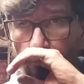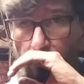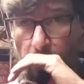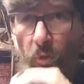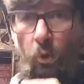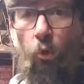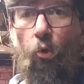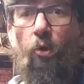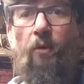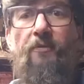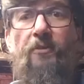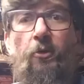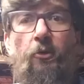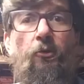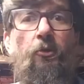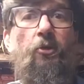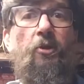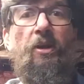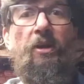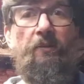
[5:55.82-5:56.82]
or if you're
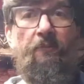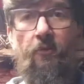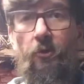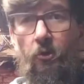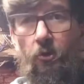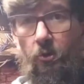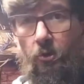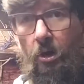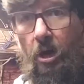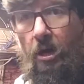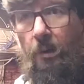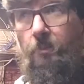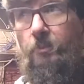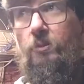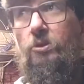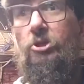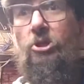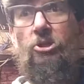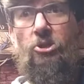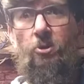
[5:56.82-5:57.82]
looking for
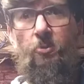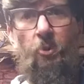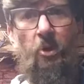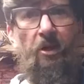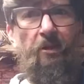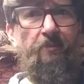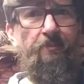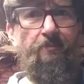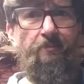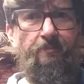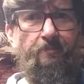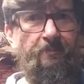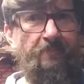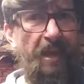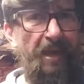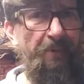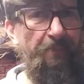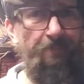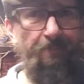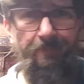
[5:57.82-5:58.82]
Gingerbread
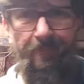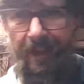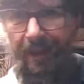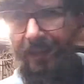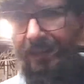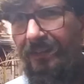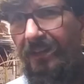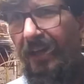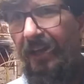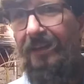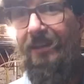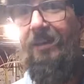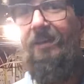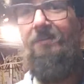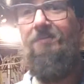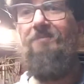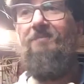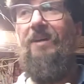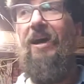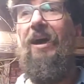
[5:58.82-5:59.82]
Head Man, I
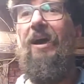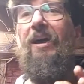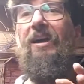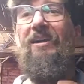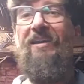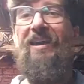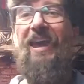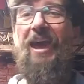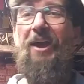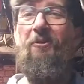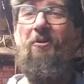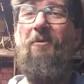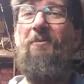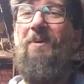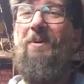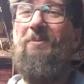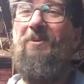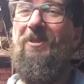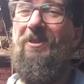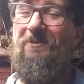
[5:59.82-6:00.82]
can't
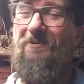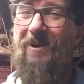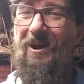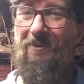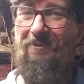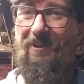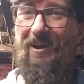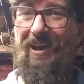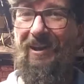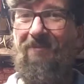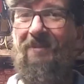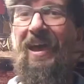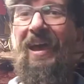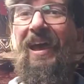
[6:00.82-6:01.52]
remember the proper name,